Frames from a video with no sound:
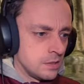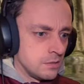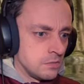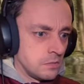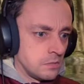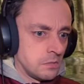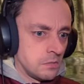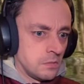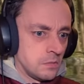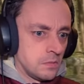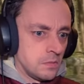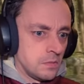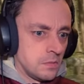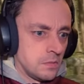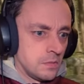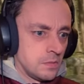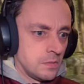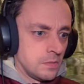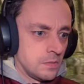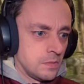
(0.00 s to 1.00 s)

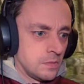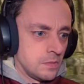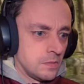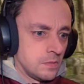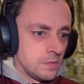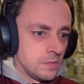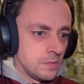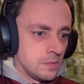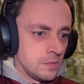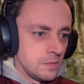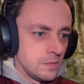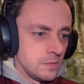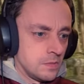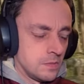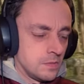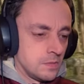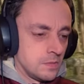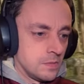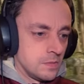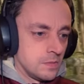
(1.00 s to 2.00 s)

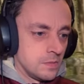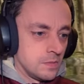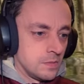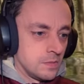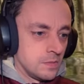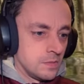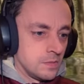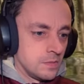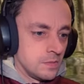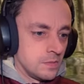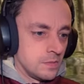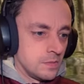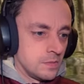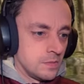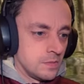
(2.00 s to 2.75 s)
(no one is talking)